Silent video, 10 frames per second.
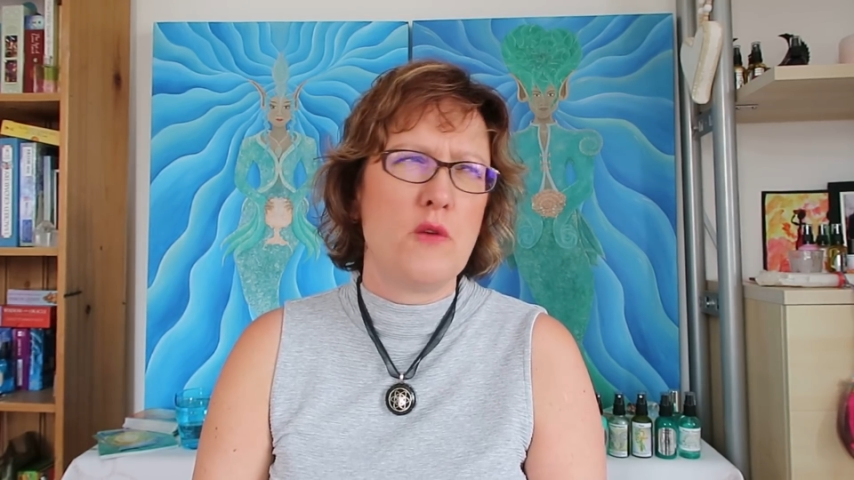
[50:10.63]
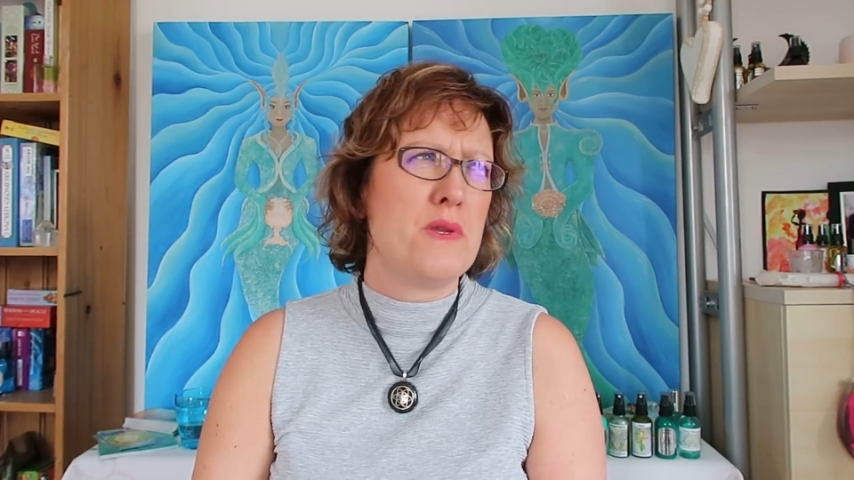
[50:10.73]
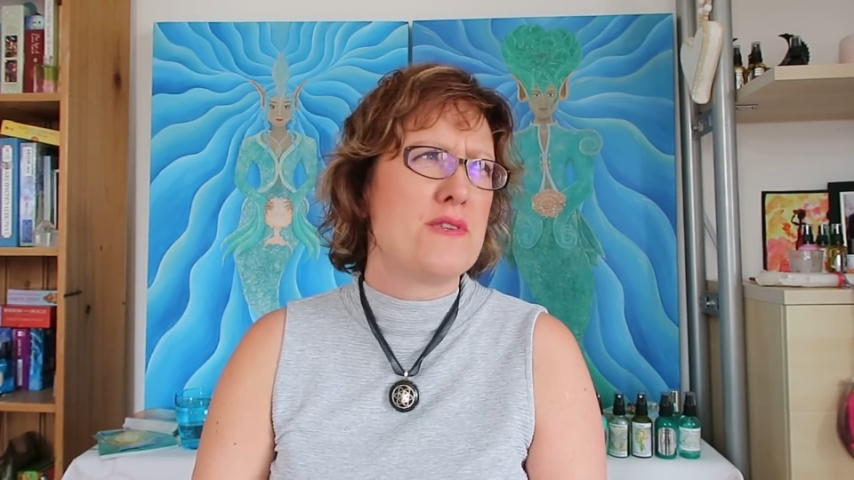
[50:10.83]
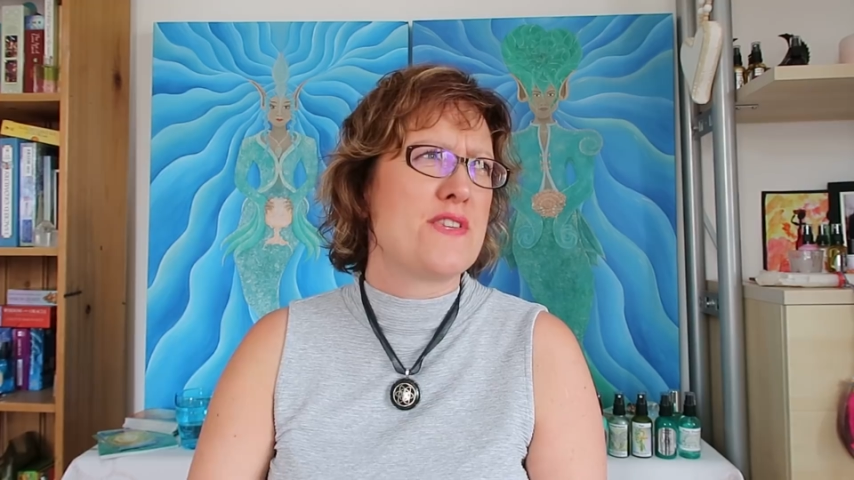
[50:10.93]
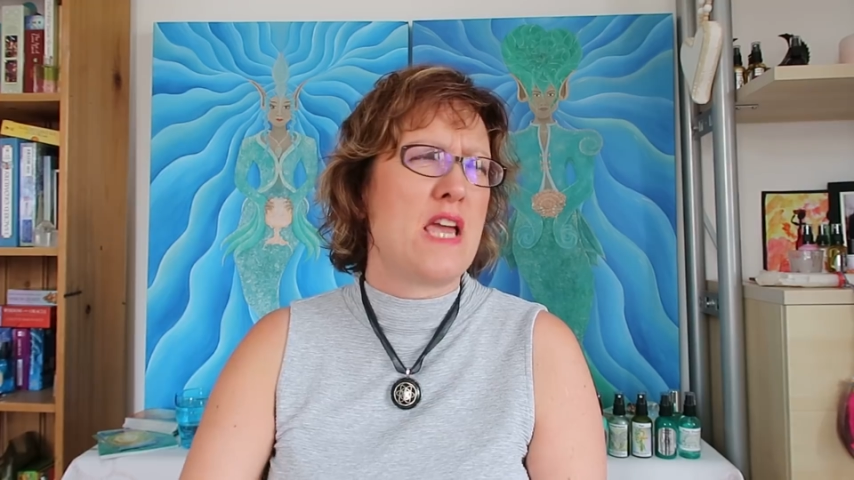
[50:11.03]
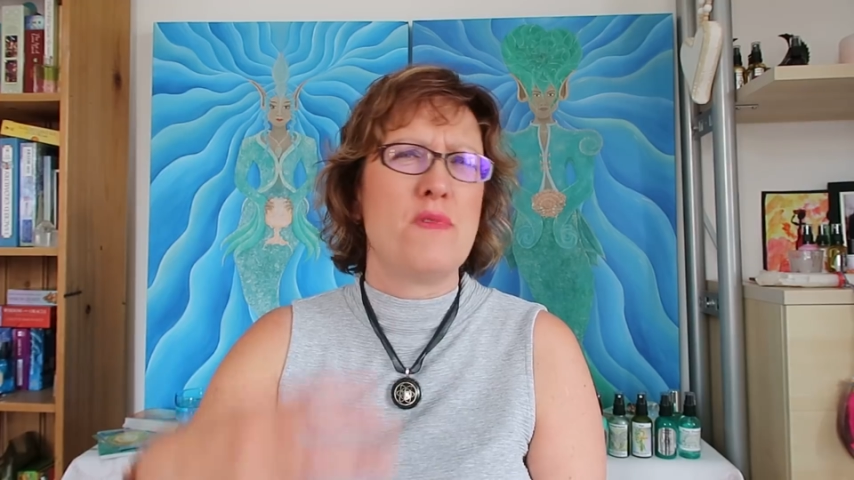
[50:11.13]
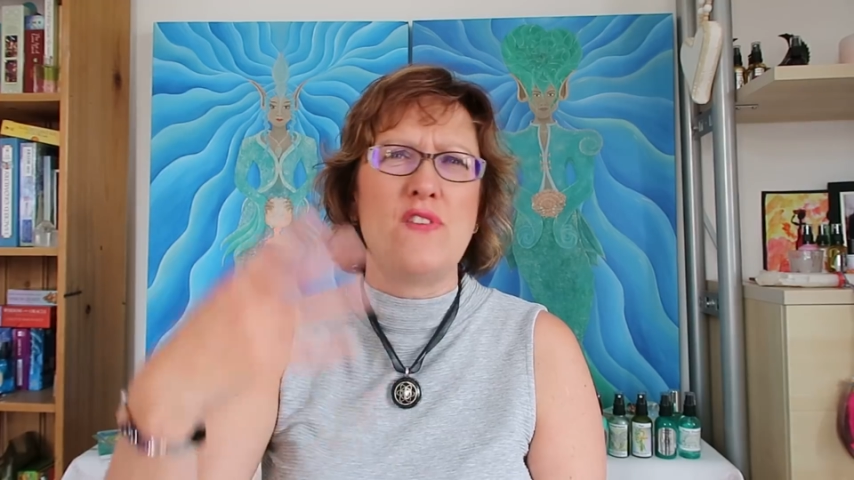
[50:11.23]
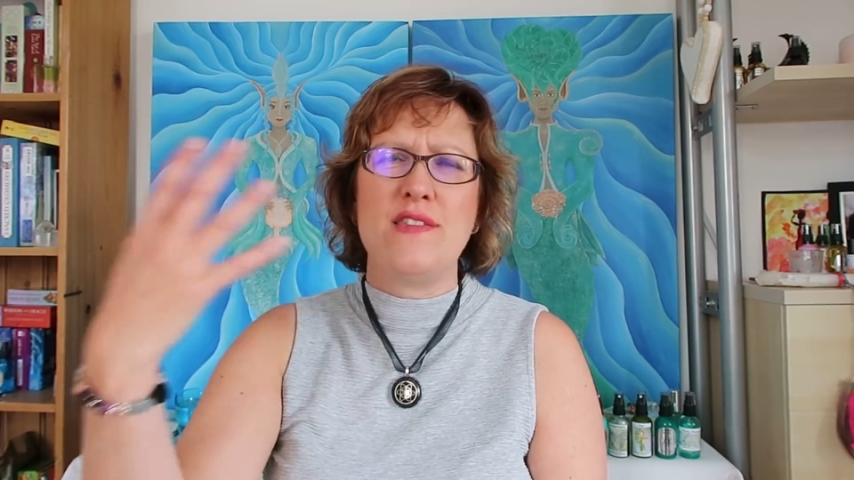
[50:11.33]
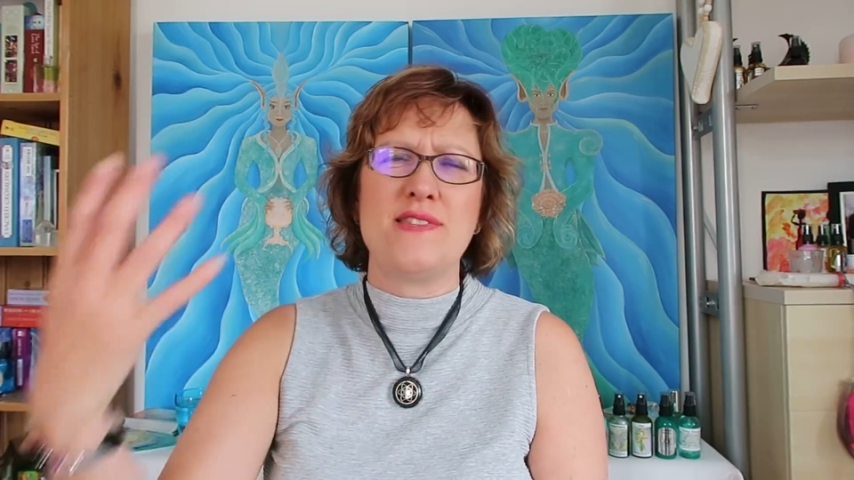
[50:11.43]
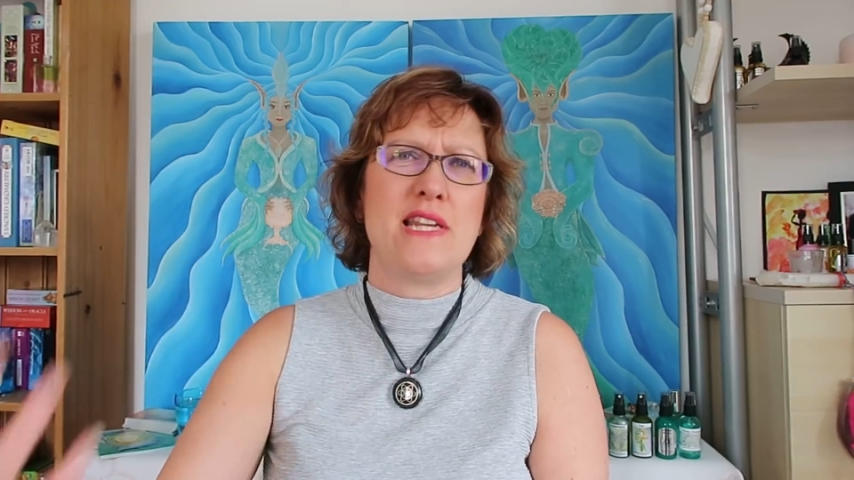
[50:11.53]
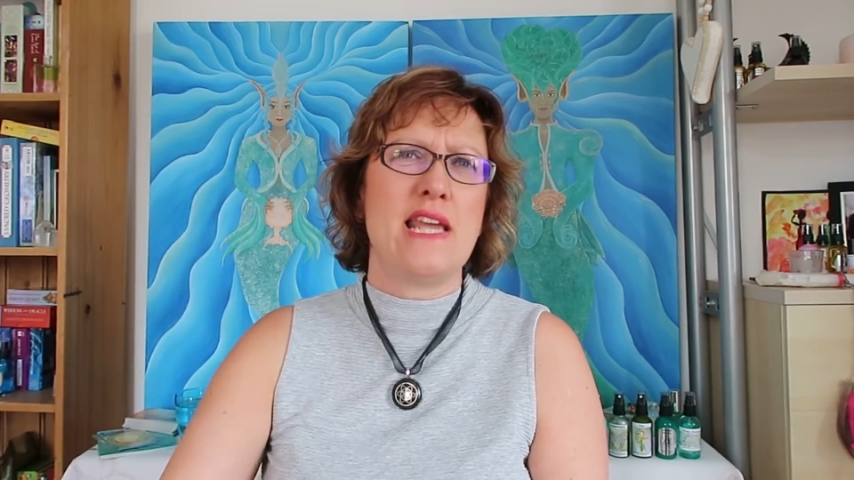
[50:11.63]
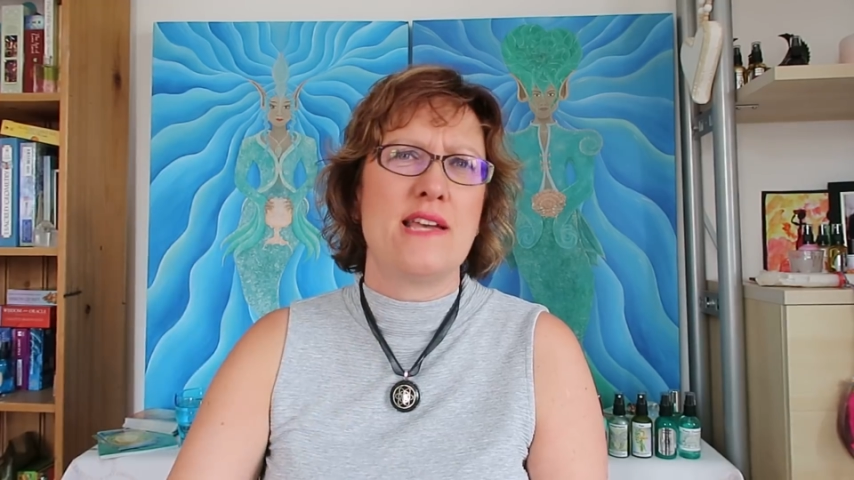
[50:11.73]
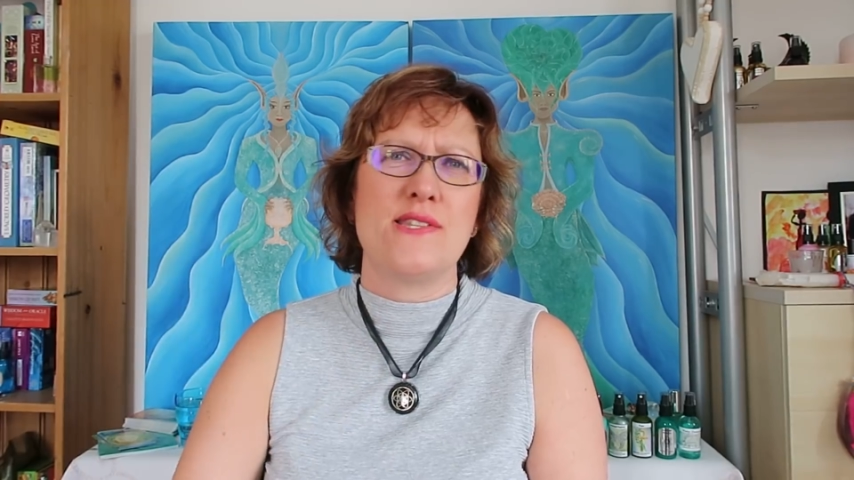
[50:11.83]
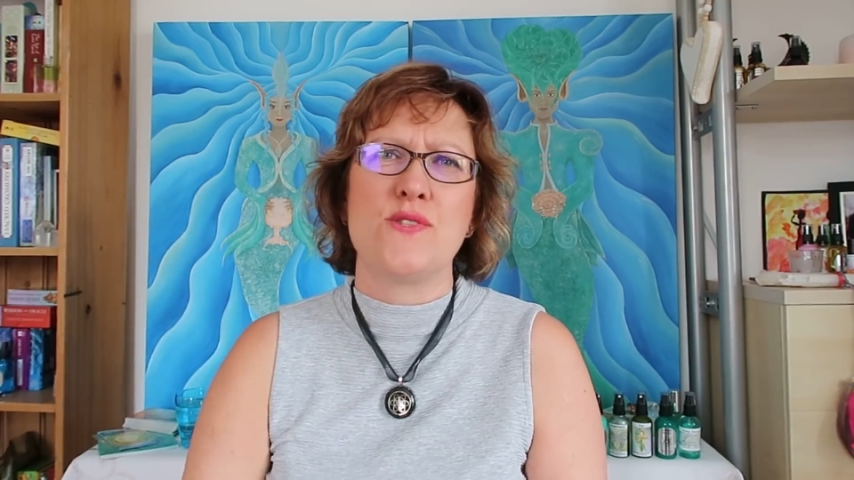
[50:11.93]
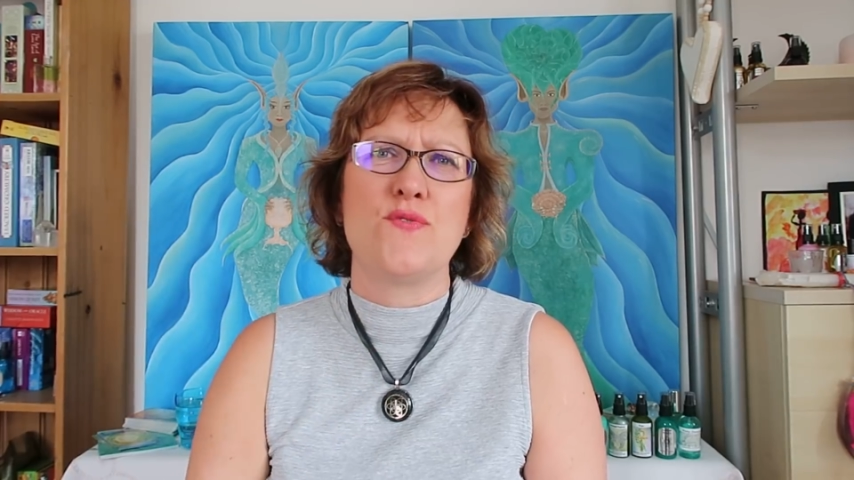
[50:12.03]
And it would be the same if Italy
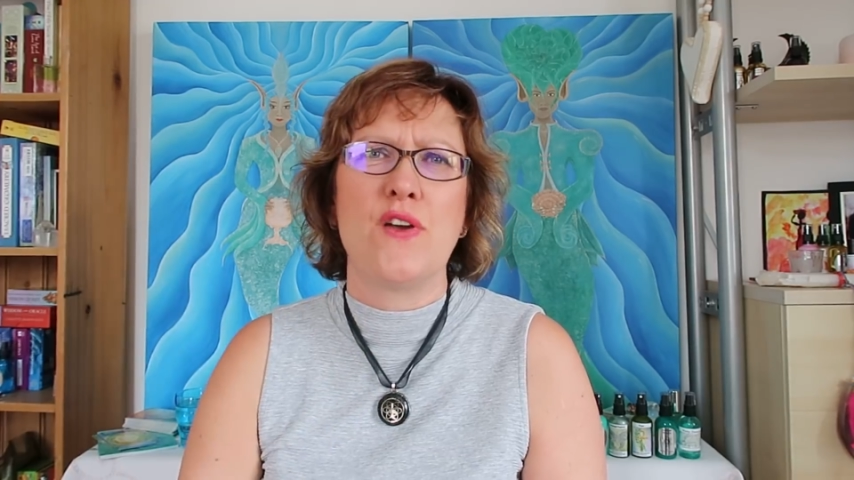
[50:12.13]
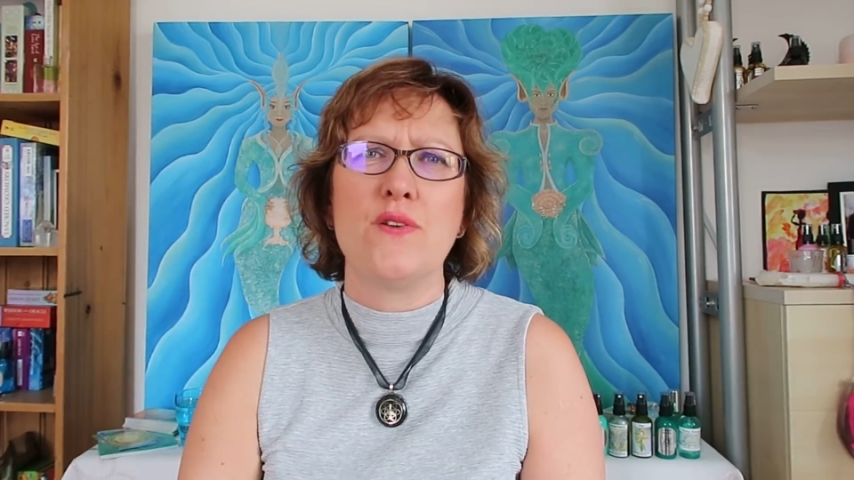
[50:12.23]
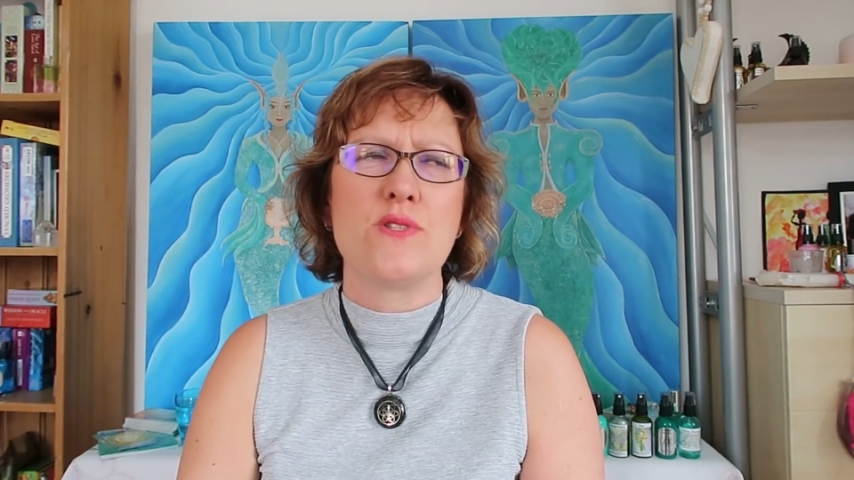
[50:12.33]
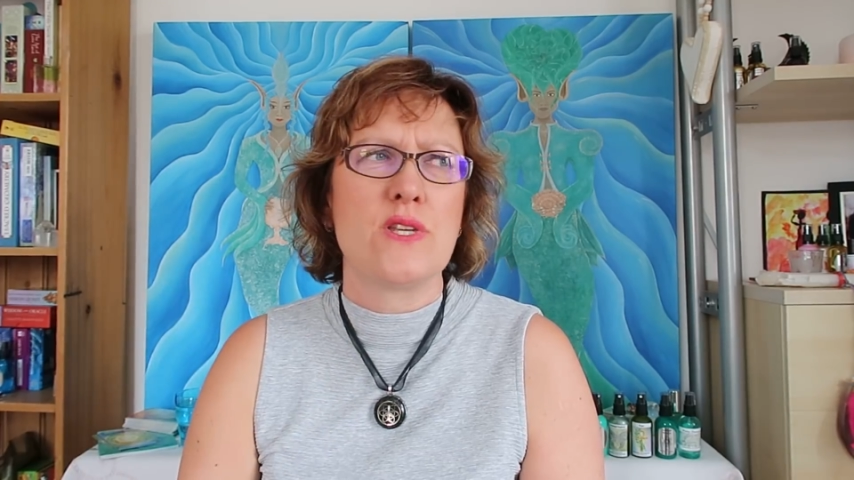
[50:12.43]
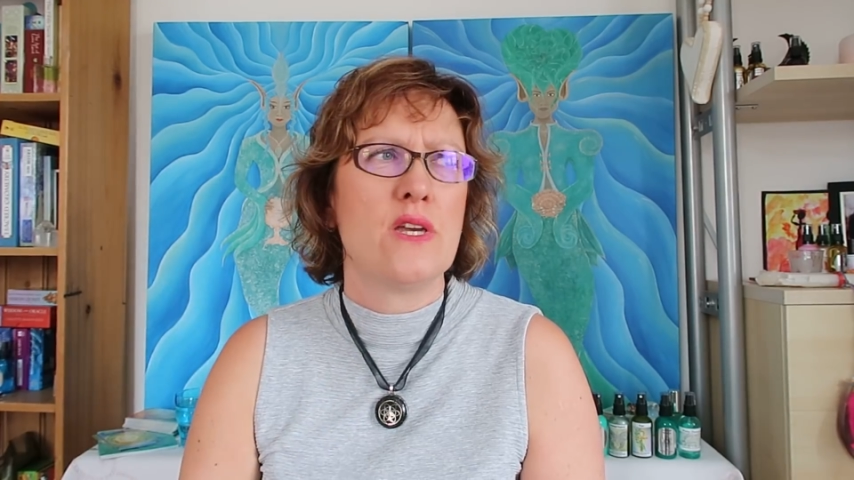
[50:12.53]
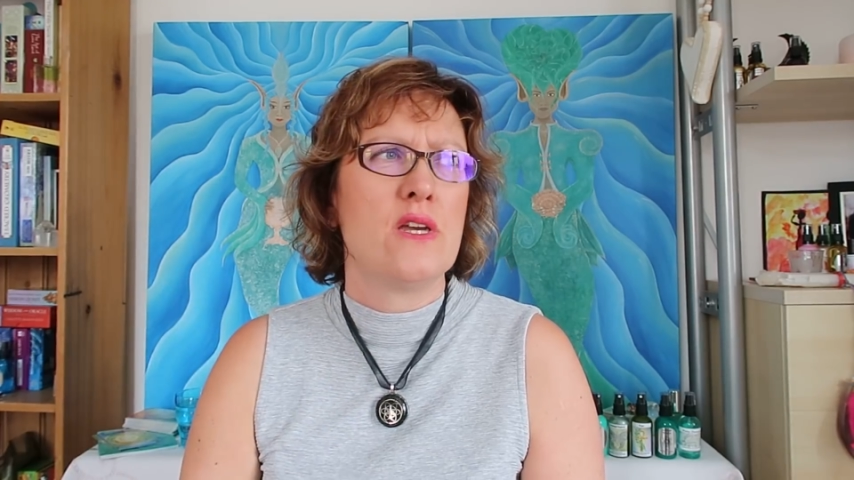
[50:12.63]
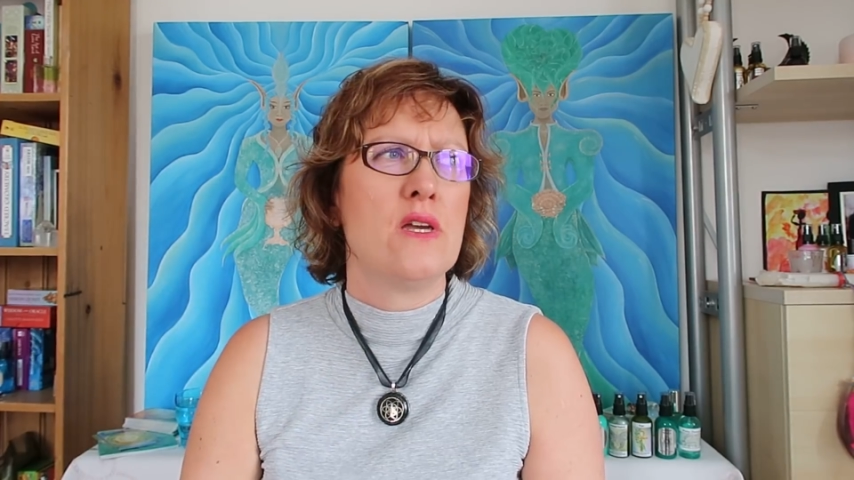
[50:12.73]
has its vote.